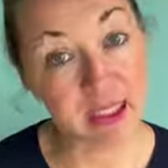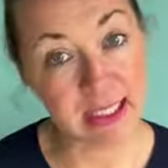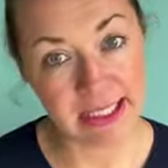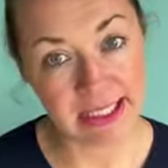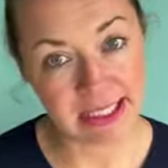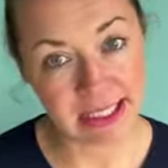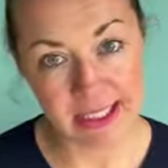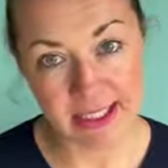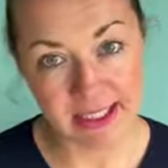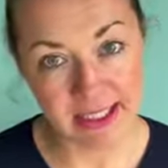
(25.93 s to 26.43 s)

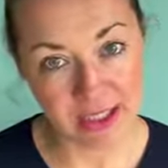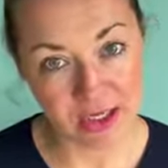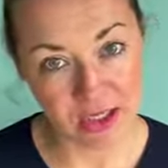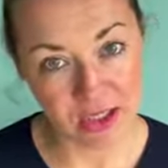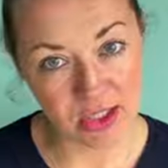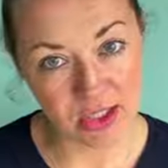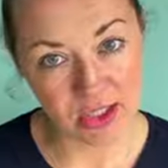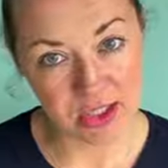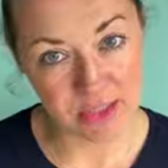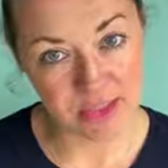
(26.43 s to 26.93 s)
Let's get
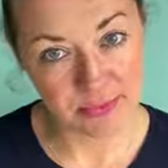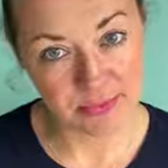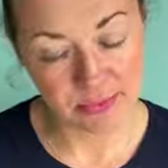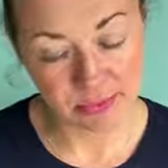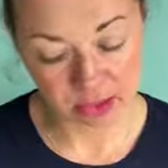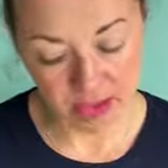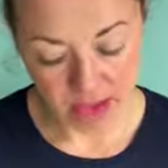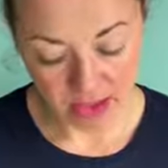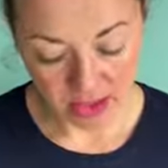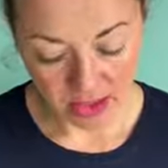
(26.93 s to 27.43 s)
started.
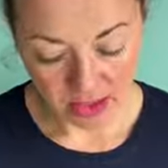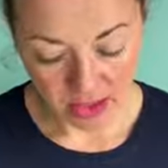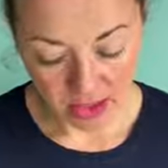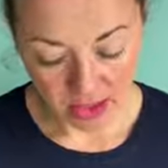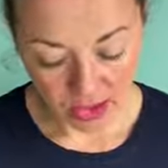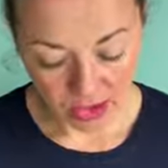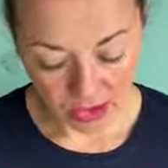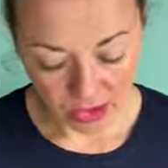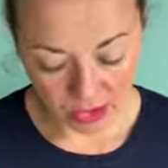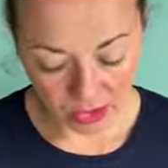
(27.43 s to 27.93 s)

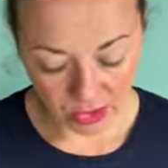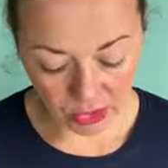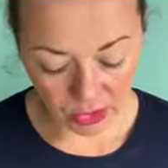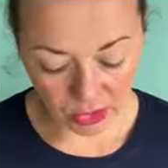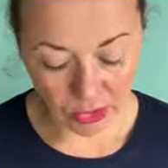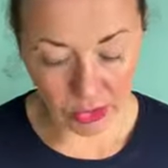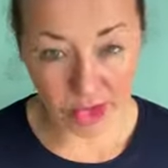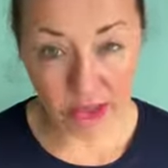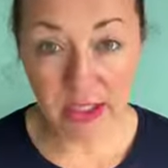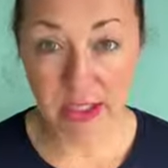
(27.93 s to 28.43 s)

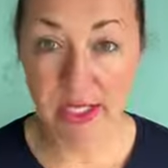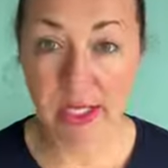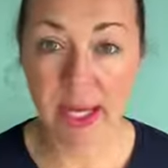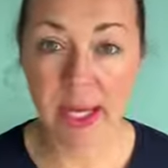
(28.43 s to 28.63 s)
So